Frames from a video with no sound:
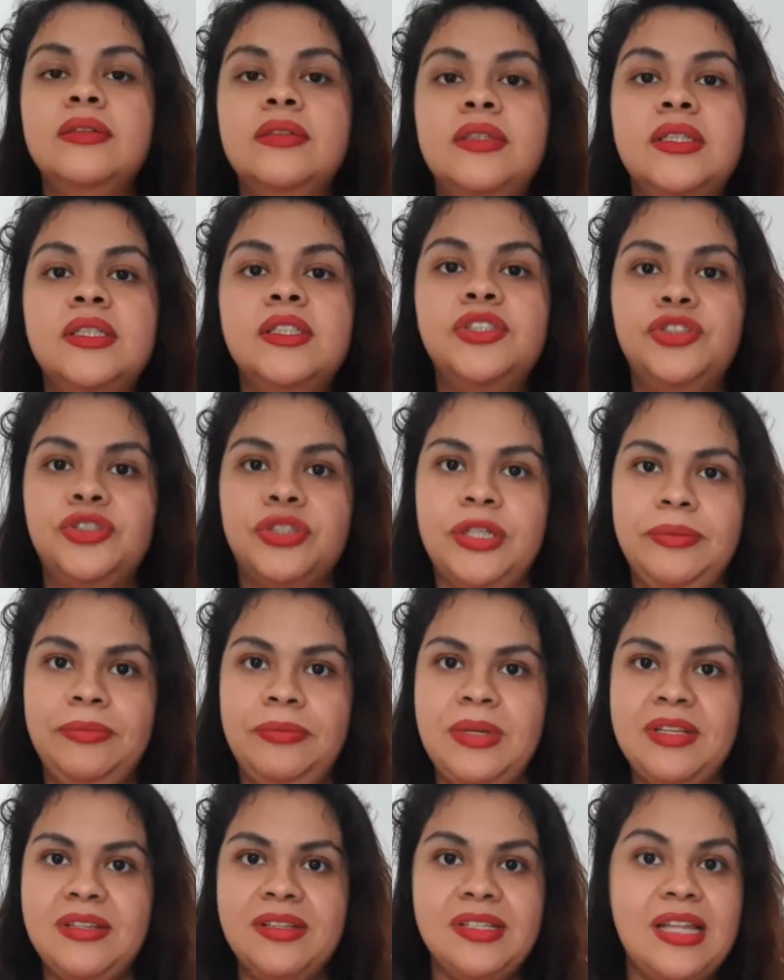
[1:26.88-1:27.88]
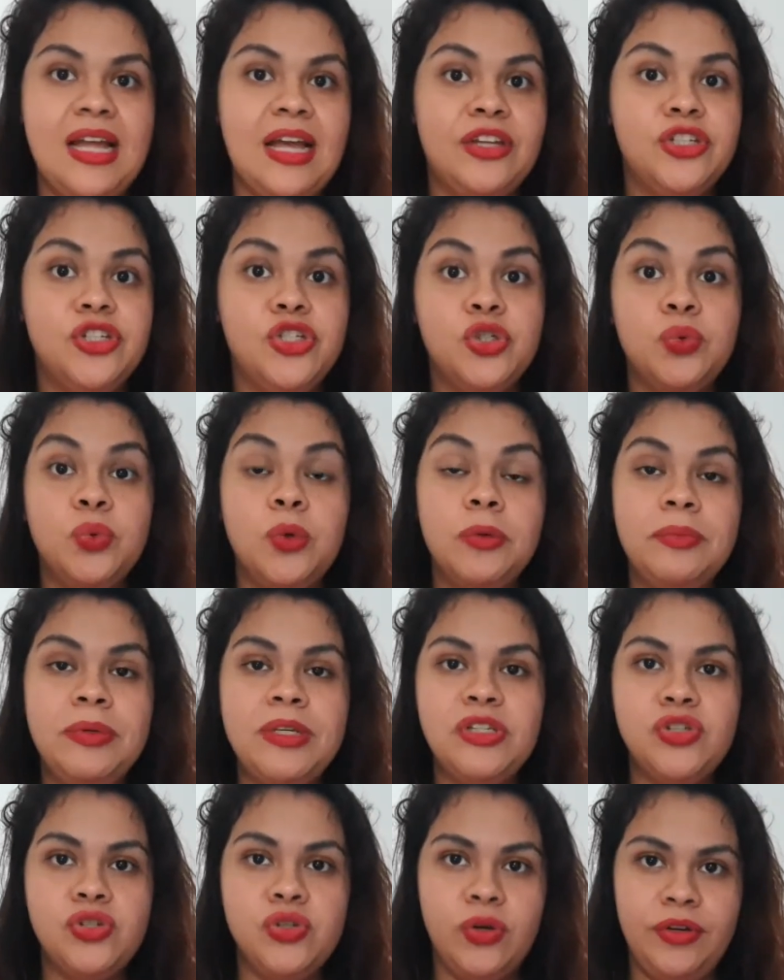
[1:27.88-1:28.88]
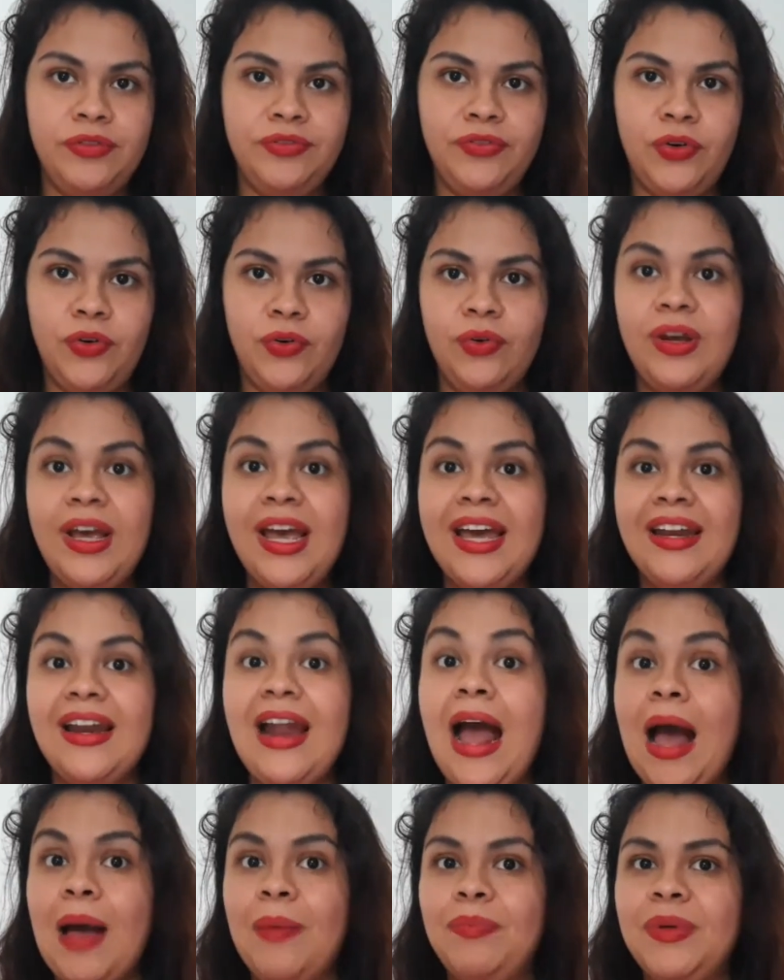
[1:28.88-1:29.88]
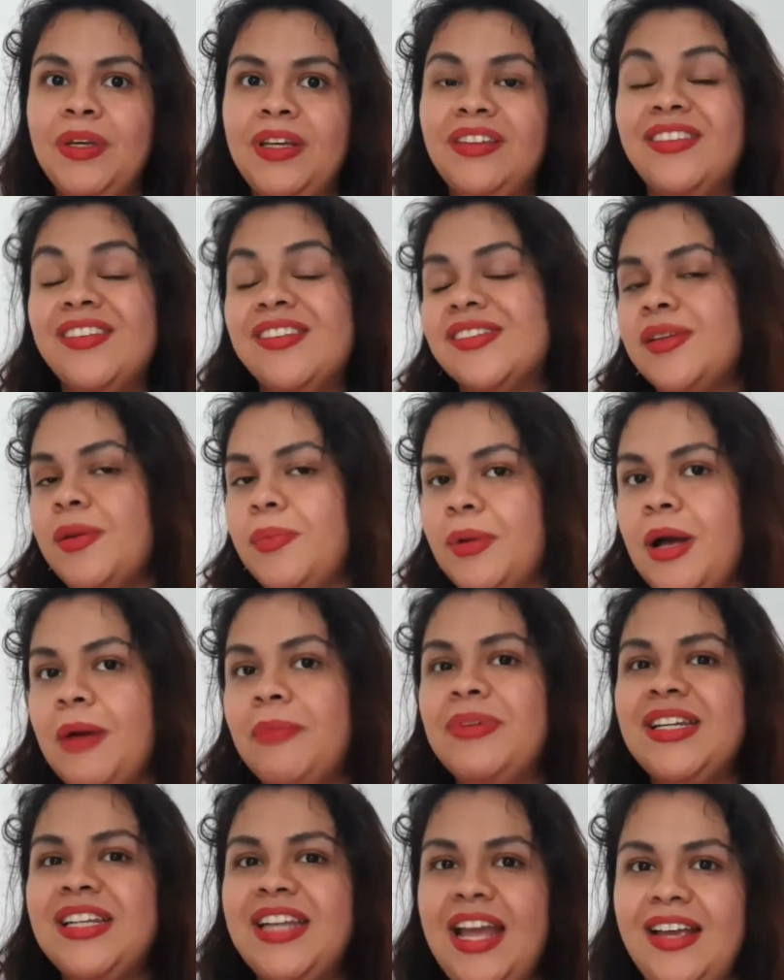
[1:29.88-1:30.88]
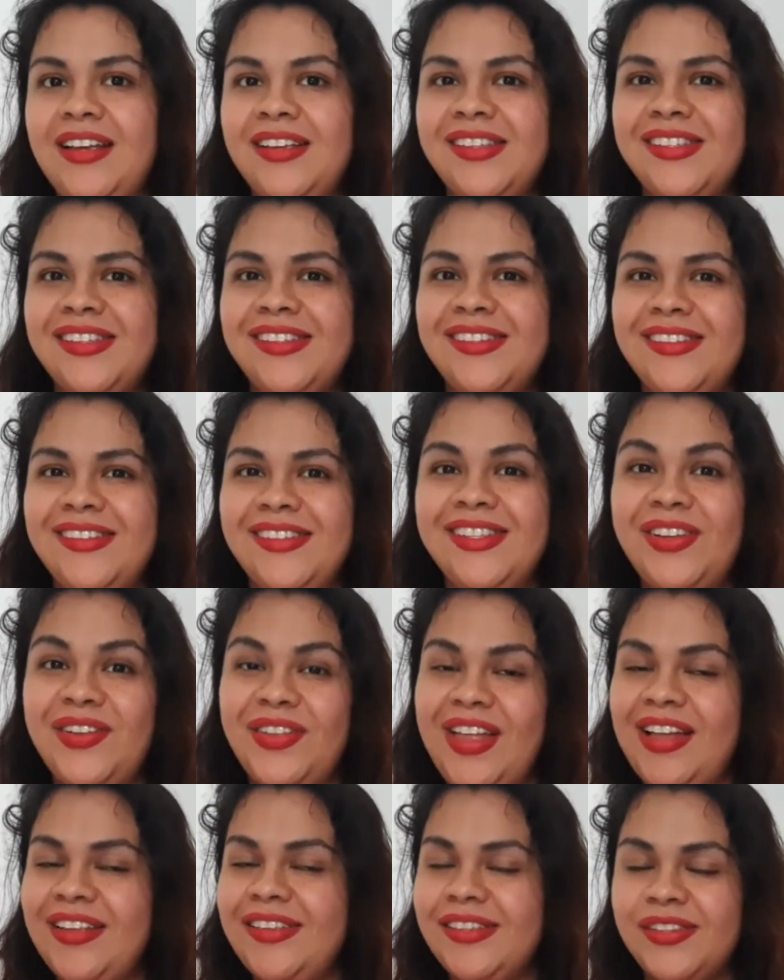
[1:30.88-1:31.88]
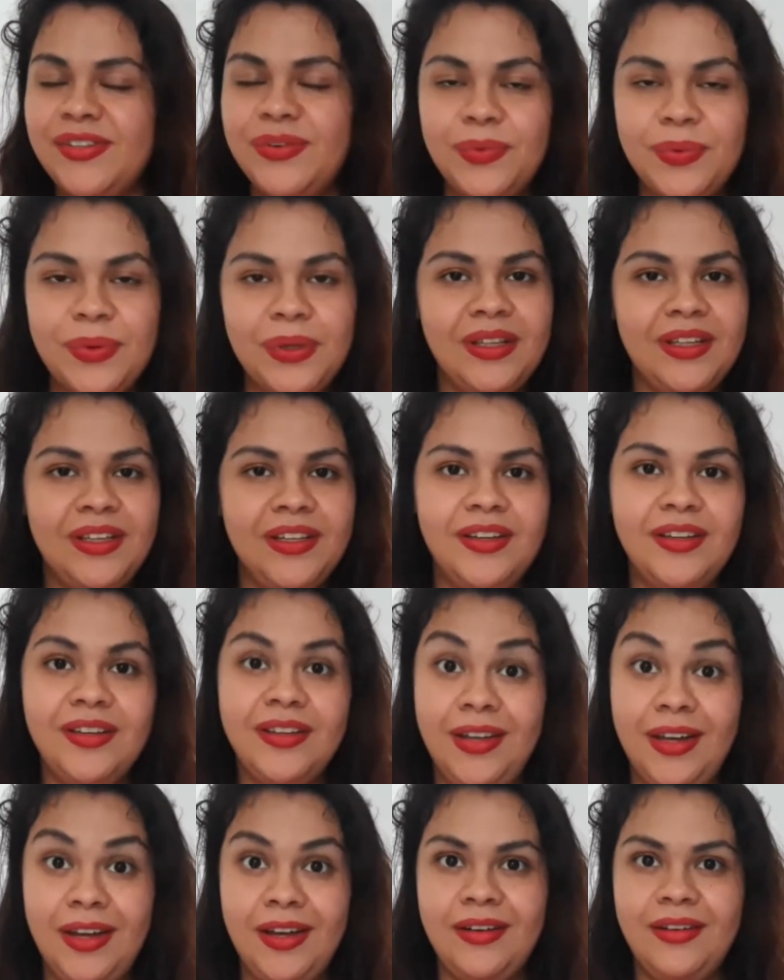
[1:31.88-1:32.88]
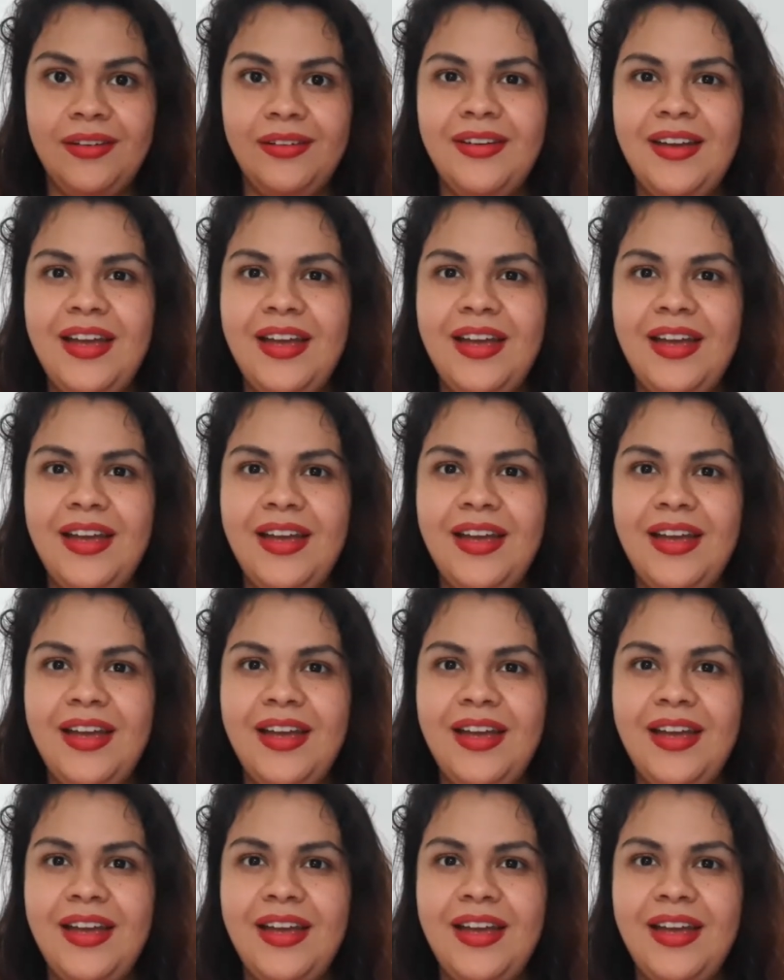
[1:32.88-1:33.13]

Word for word: This dream means that you will be joyful and happy this upcoming days. So that's really good.